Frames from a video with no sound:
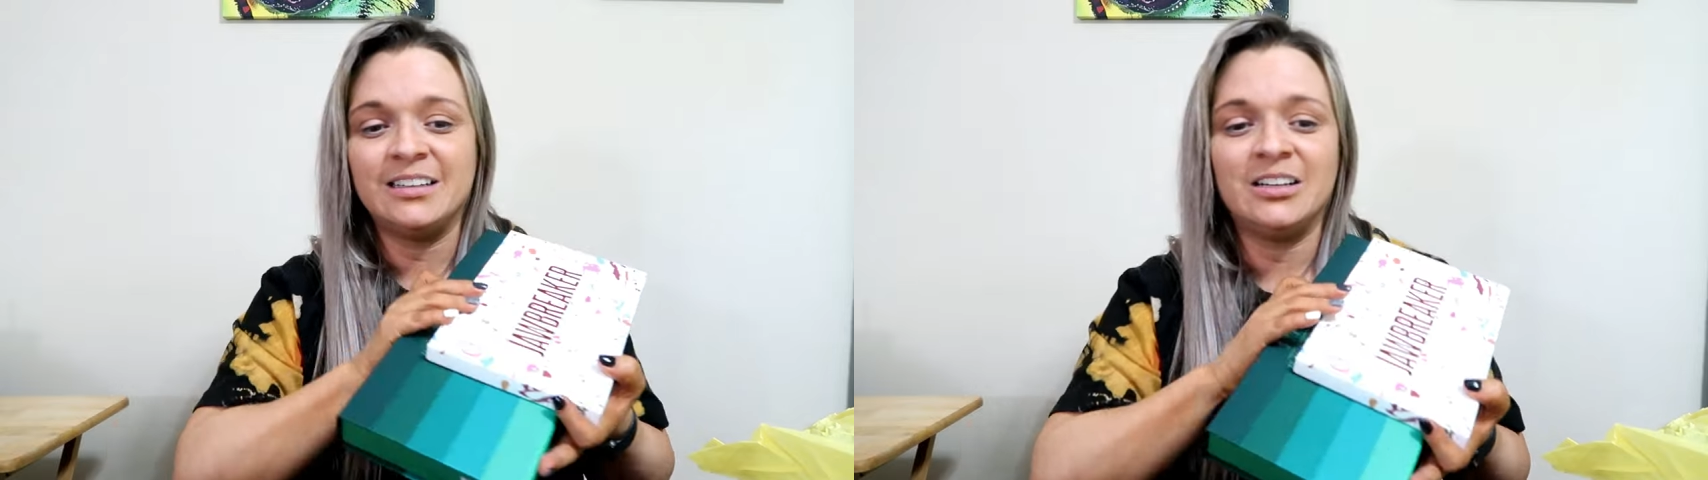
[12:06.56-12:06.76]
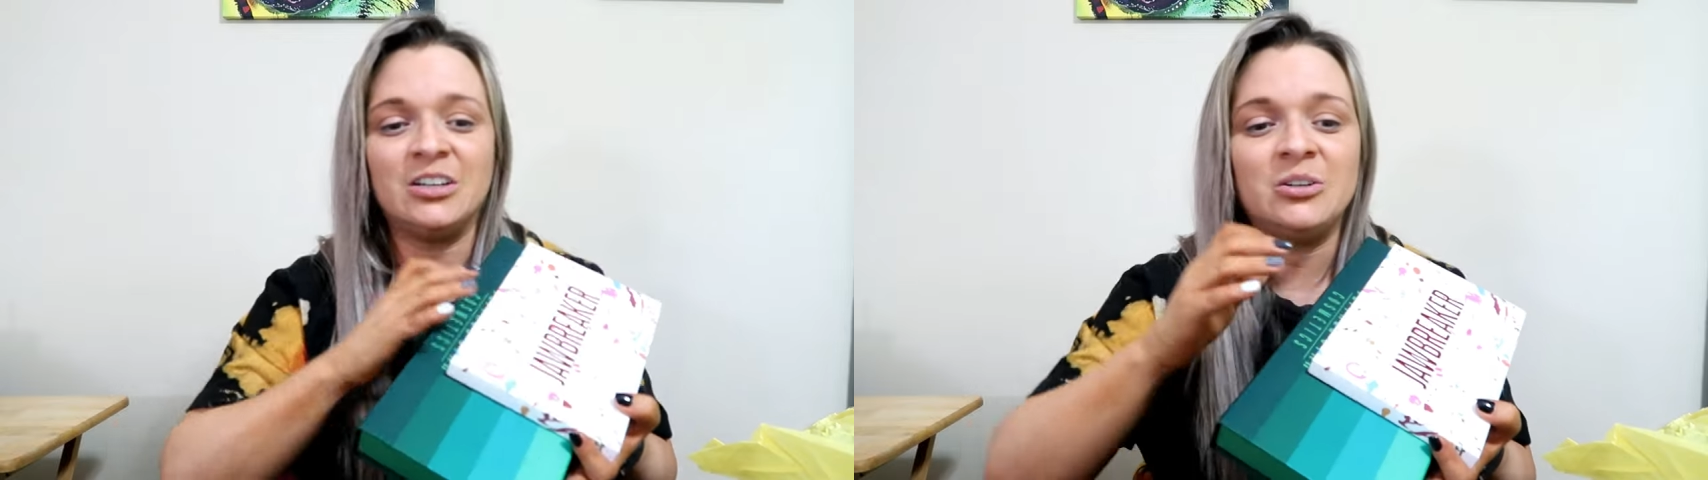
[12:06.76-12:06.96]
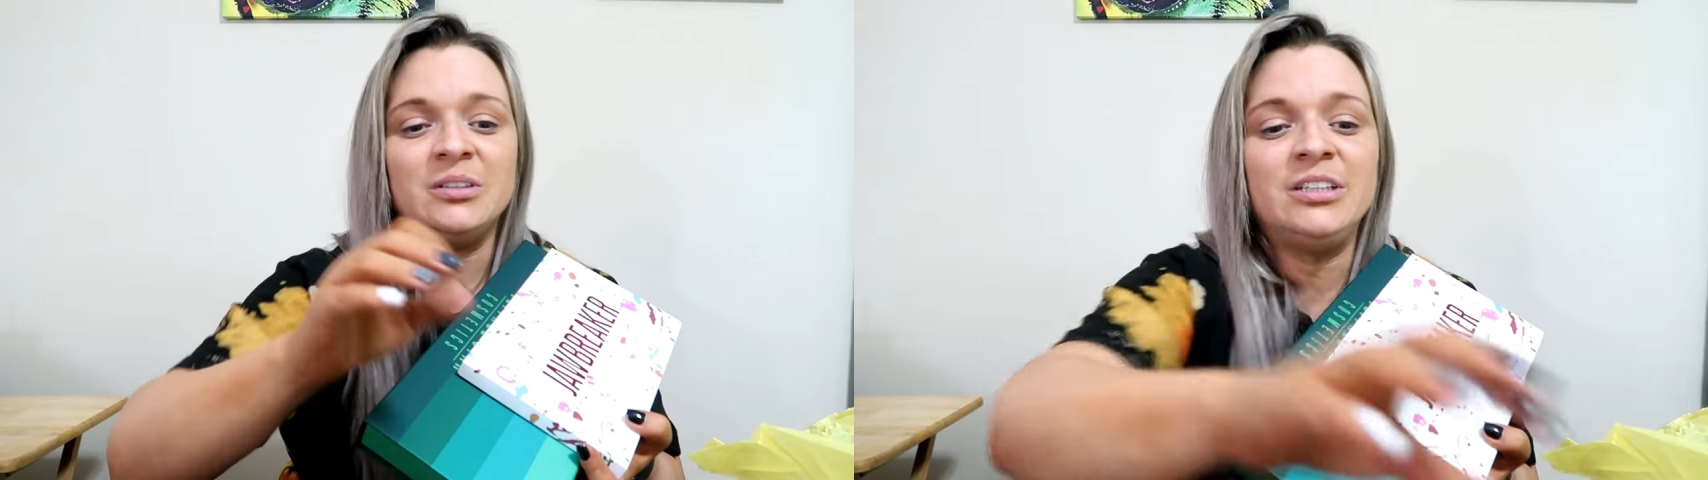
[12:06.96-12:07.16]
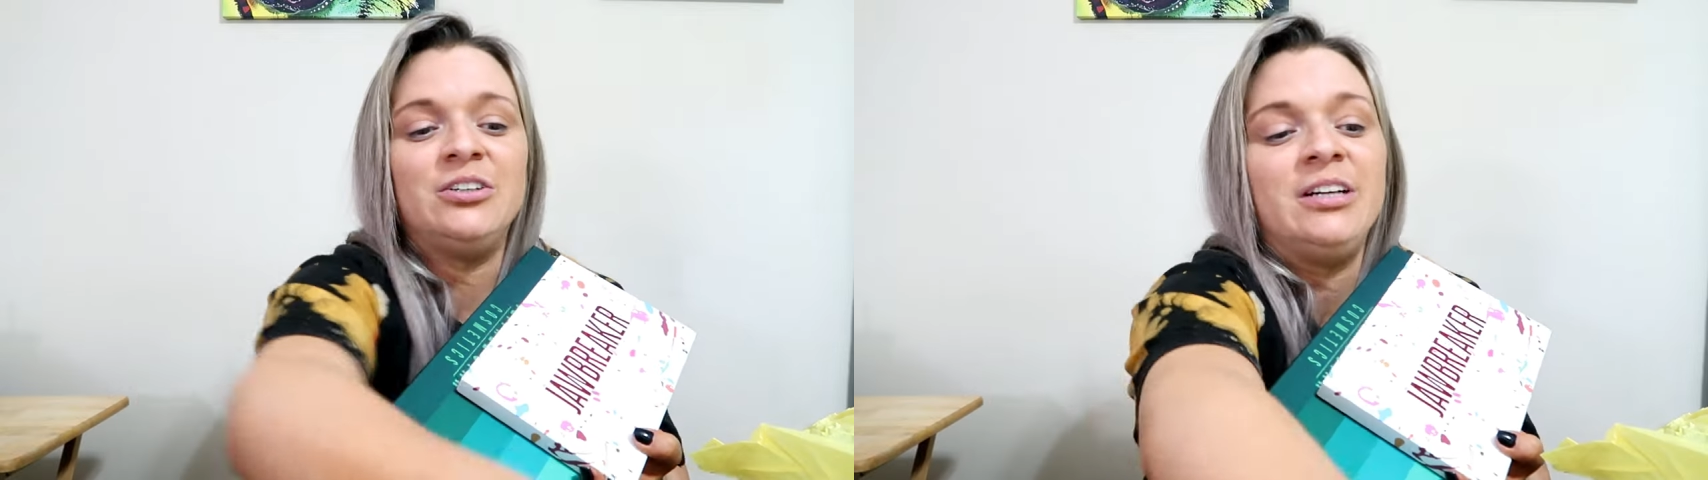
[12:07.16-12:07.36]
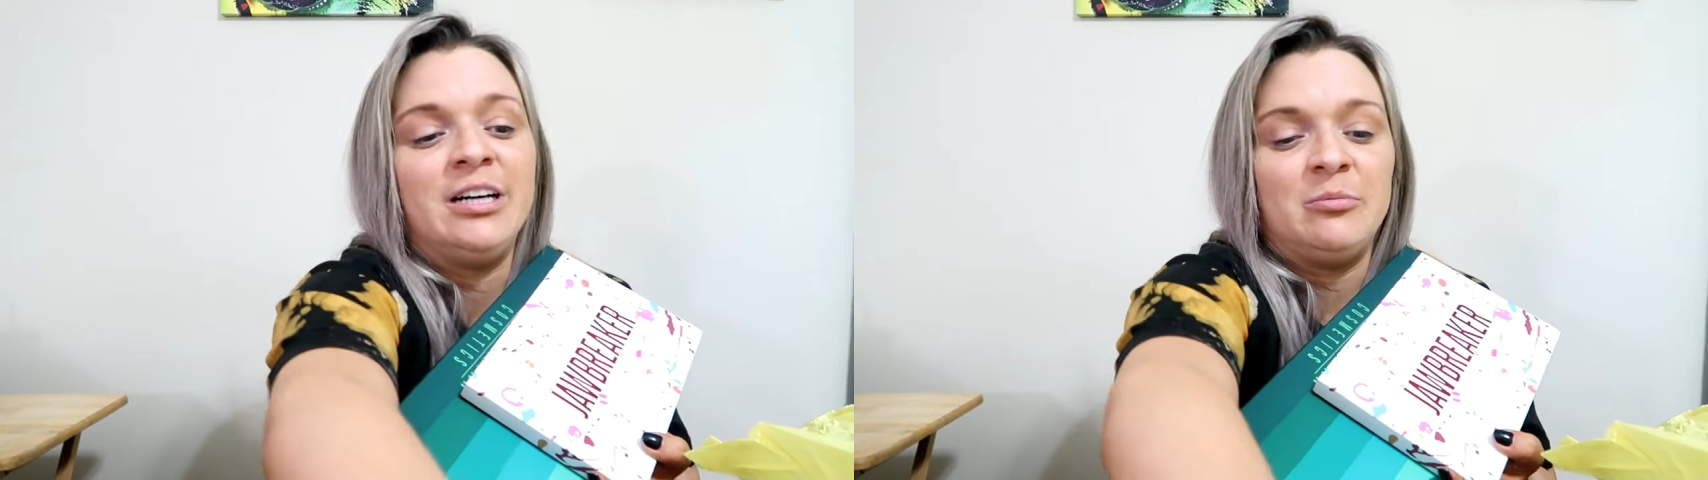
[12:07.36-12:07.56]
holy
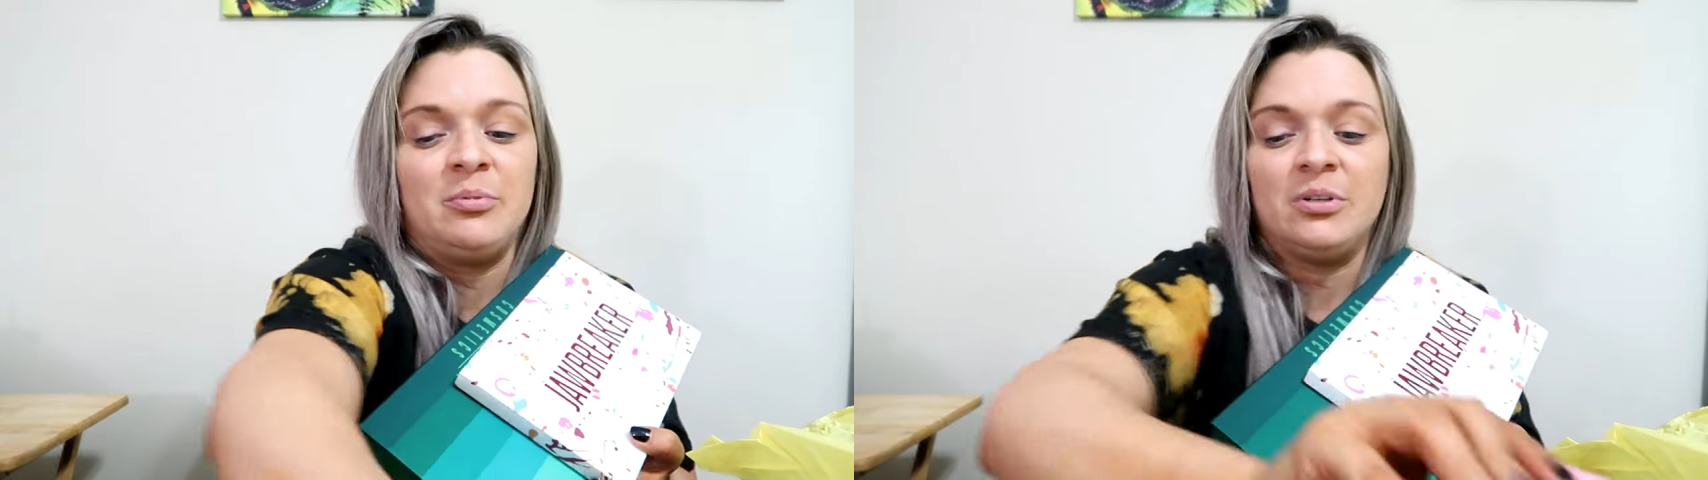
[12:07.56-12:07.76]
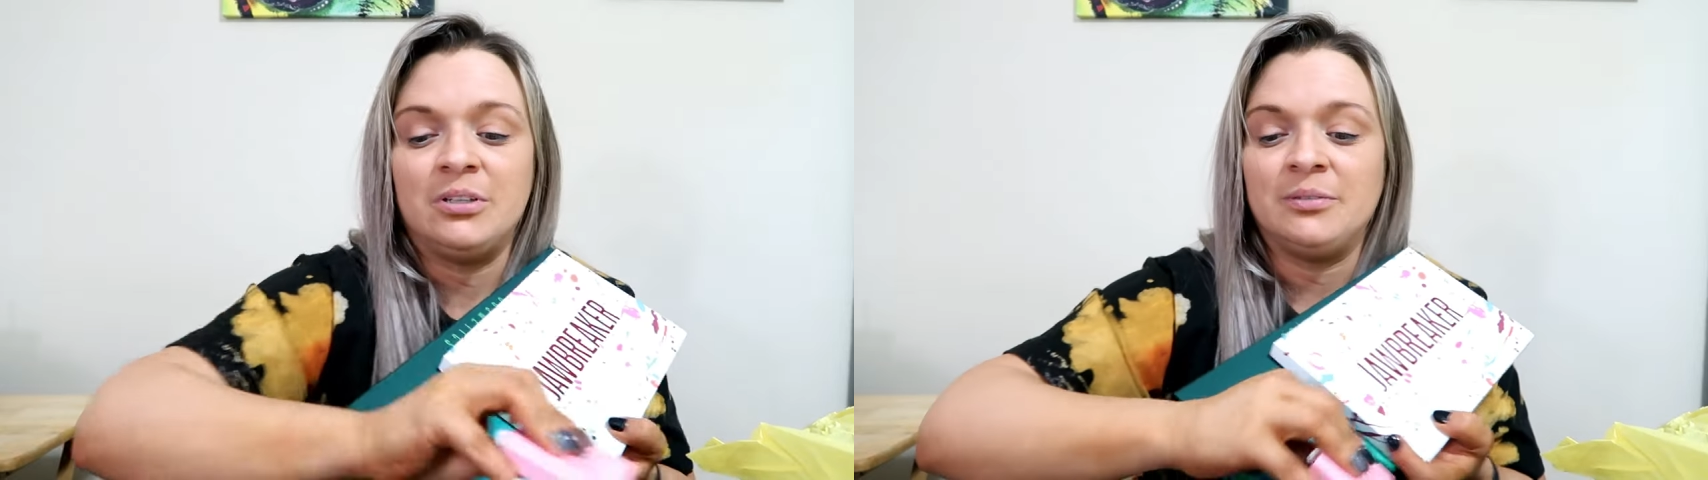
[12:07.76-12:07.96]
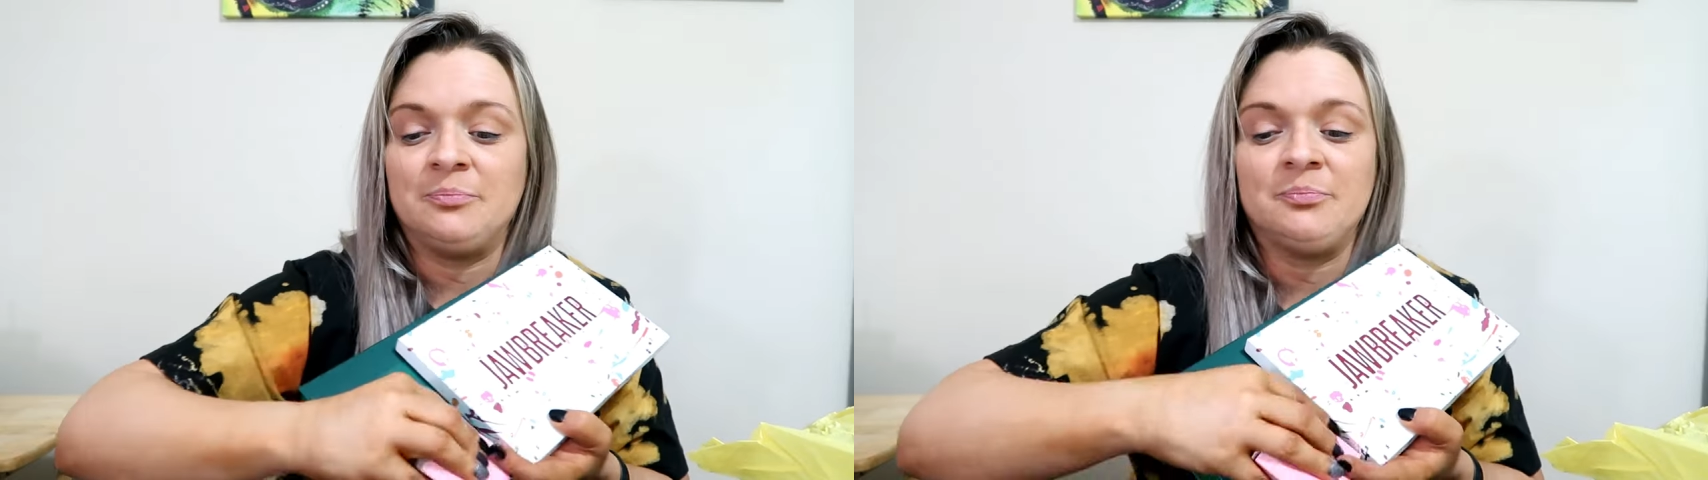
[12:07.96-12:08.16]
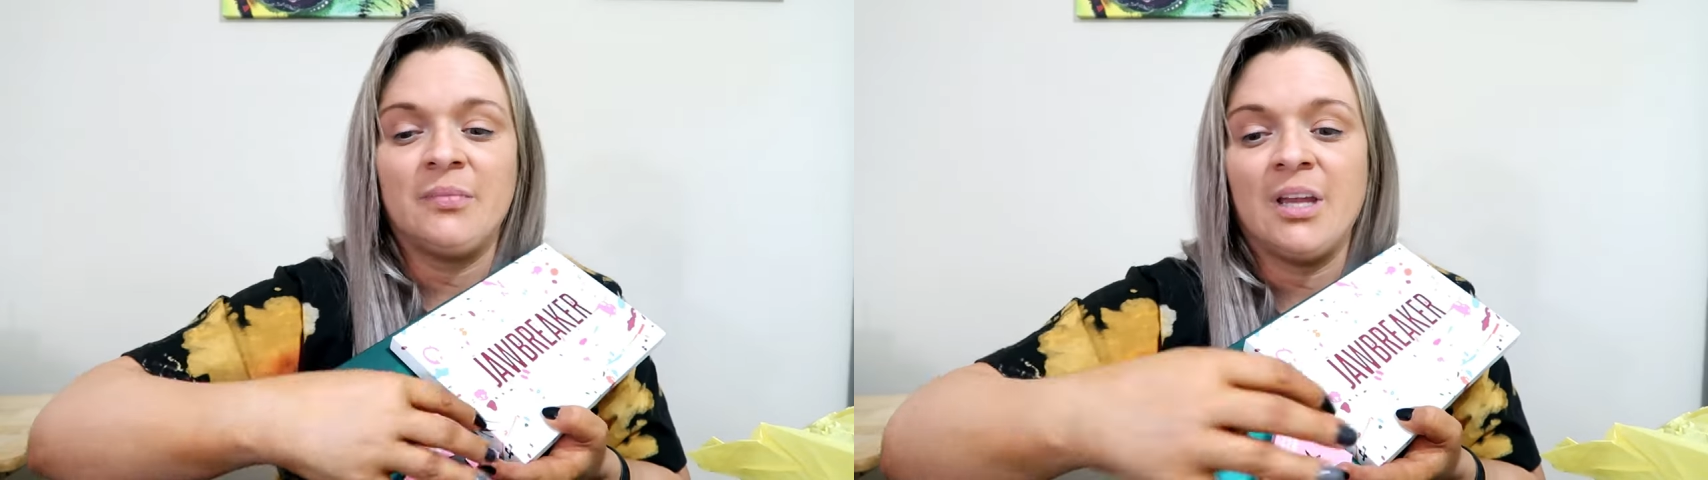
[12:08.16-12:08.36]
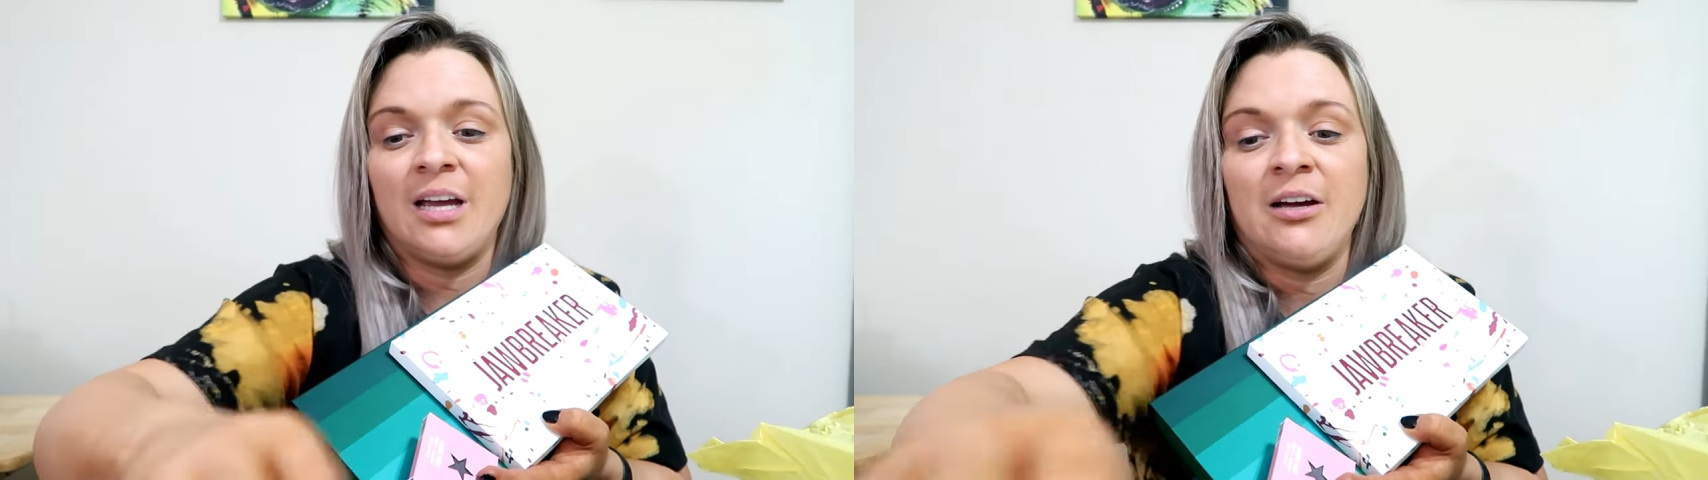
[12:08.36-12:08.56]
crap.
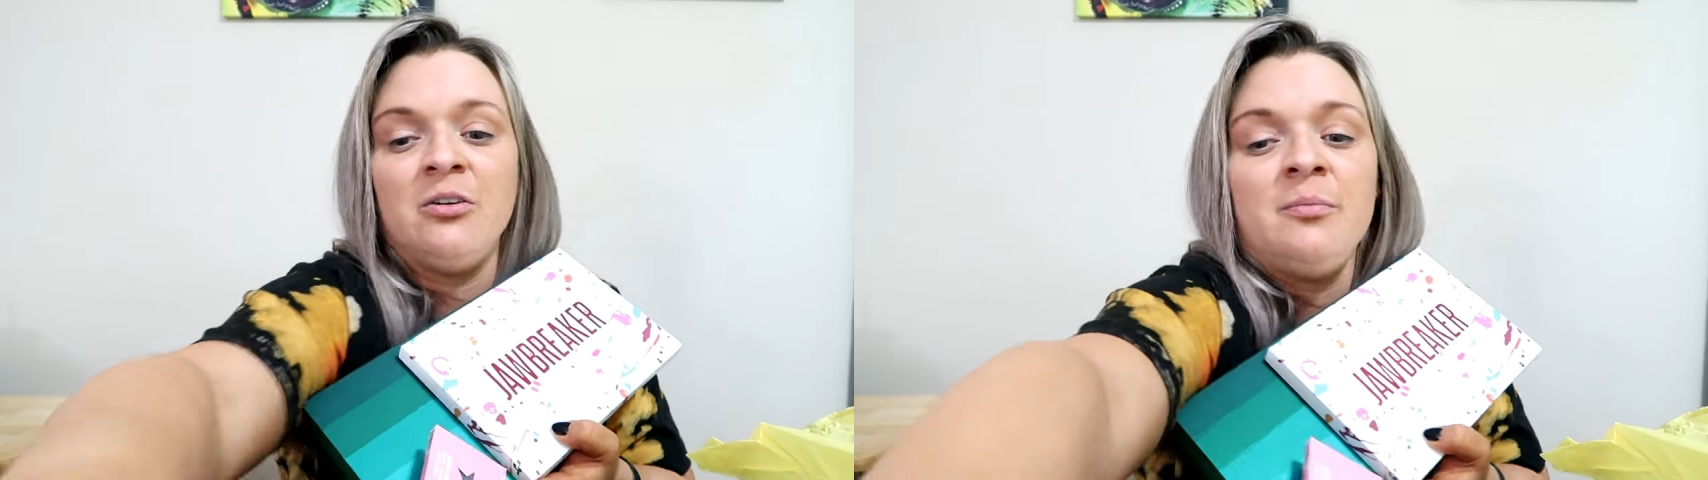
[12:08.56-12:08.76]
How